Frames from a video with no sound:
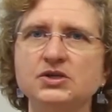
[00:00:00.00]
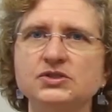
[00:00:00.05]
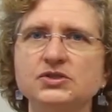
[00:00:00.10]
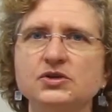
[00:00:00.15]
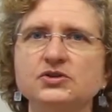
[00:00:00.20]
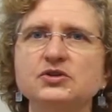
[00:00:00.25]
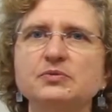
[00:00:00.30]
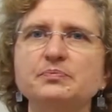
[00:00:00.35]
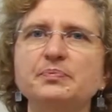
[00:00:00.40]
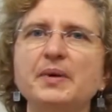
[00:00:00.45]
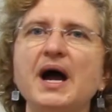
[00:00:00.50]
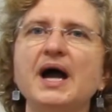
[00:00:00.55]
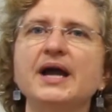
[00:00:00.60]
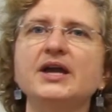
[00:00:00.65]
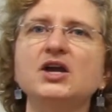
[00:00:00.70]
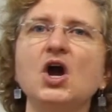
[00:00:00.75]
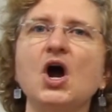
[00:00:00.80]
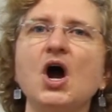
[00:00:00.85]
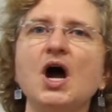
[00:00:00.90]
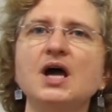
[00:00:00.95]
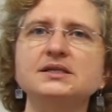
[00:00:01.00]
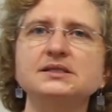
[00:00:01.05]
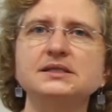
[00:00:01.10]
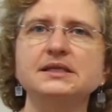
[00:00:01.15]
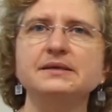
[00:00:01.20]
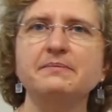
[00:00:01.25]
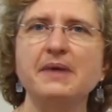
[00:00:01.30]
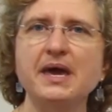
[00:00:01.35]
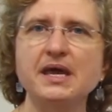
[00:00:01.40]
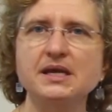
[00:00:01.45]
so to buy costly
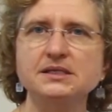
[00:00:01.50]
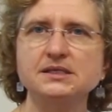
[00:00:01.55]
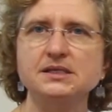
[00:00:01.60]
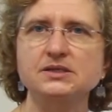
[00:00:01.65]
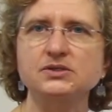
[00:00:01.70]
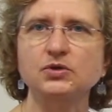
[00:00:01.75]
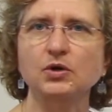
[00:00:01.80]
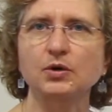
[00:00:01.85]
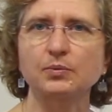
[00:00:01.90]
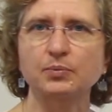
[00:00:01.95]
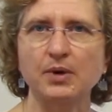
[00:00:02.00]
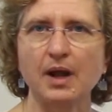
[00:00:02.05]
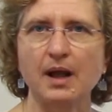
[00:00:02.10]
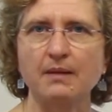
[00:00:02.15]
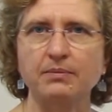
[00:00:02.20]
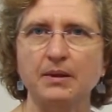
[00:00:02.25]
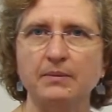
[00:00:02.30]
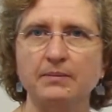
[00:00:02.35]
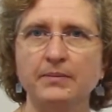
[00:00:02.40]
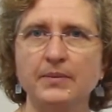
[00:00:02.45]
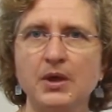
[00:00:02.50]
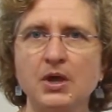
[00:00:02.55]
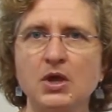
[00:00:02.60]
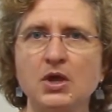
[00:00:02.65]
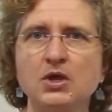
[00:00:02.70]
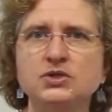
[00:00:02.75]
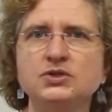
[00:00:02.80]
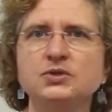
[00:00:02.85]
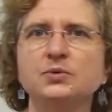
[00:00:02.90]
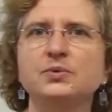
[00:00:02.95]
medicines are a problem.
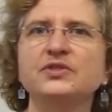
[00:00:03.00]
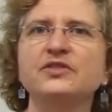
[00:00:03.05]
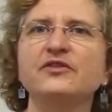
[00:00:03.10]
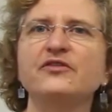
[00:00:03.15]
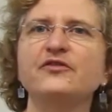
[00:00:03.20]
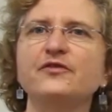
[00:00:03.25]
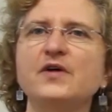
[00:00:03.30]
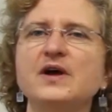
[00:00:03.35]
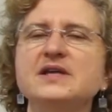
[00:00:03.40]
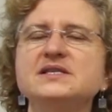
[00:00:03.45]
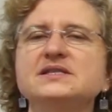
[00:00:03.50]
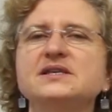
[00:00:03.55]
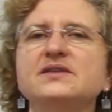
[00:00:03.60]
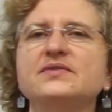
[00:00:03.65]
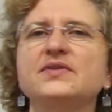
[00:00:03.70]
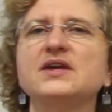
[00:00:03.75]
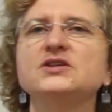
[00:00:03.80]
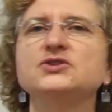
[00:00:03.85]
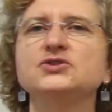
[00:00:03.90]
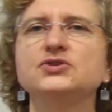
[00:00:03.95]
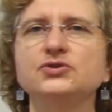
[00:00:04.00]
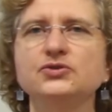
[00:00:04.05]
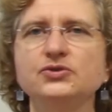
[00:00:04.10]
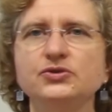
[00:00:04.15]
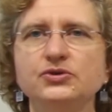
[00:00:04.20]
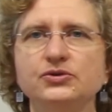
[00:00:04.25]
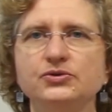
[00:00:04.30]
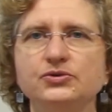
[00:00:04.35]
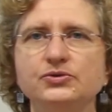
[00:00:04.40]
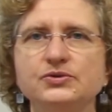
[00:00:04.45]
So with the funds that they do
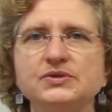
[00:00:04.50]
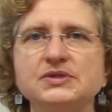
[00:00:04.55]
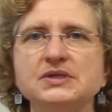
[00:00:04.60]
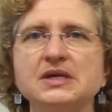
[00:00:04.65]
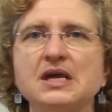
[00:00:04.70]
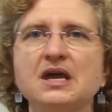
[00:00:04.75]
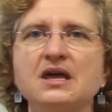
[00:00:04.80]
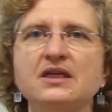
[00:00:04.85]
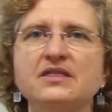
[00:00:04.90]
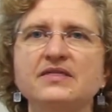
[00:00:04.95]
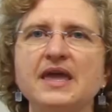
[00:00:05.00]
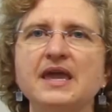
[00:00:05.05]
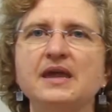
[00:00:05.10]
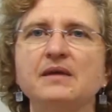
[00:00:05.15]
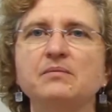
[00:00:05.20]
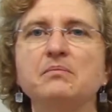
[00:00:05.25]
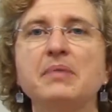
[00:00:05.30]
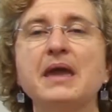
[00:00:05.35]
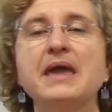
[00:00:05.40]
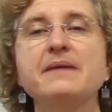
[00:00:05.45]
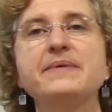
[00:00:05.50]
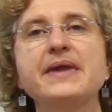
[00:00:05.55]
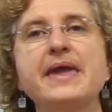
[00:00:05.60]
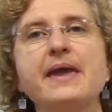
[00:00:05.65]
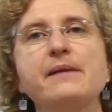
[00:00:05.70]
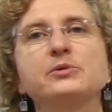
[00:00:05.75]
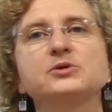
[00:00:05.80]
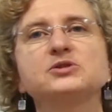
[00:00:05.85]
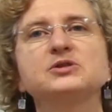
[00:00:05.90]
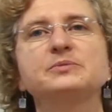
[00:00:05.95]
use, they may be
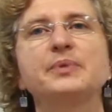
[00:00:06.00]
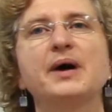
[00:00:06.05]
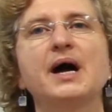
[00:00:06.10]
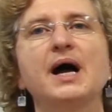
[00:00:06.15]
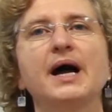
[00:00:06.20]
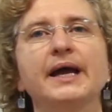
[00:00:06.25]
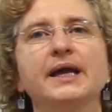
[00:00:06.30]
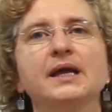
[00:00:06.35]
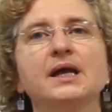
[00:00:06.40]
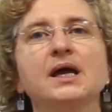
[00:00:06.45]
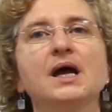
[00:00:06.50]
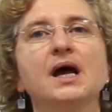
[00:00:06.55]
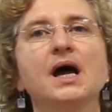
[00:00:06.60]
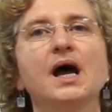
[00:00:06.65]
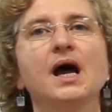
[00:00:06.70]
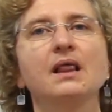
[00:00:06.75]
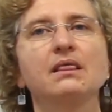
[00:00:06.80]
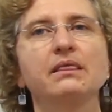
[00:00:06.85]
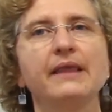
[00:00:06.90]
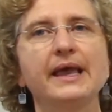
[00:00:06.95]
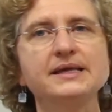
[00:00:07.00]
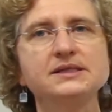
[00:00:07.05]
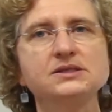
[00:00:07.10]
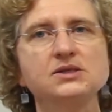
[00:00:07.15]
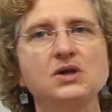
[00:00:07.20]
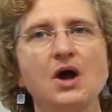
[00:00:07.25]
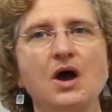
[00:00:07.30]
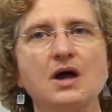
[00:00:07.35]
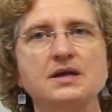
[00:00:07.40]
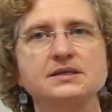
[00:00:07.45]
able to buy a less
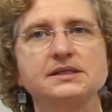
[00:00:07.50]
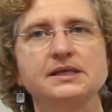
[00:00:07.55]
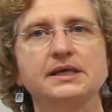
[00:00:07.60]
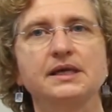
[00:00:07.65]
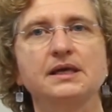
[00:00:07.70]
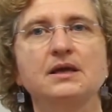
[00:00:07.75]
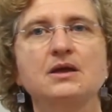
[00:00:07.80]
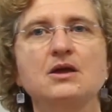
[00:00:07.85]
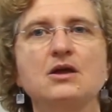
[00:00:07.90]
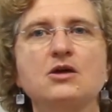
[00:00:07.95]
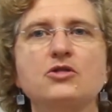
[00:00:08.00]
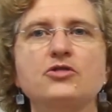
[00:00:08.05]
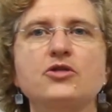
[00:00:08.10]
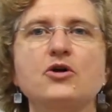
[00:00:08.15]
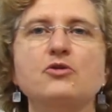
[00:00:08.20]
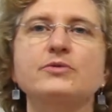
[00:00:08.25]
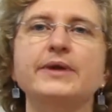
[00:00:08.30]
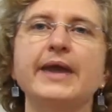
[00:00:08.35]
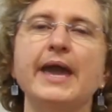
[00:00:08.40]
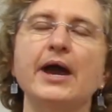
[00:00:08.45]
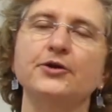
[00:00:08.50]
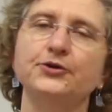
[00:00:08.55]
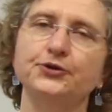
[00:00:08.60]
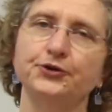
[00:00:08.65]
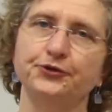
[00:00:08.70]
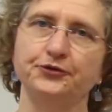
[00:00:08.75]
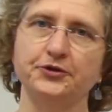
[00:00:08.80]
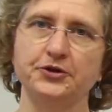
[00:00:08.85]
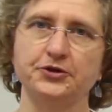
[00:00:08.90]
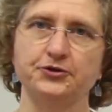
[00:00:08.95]
costly, though
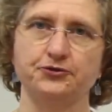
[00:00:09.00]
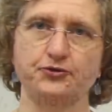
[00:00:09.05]
counterfeit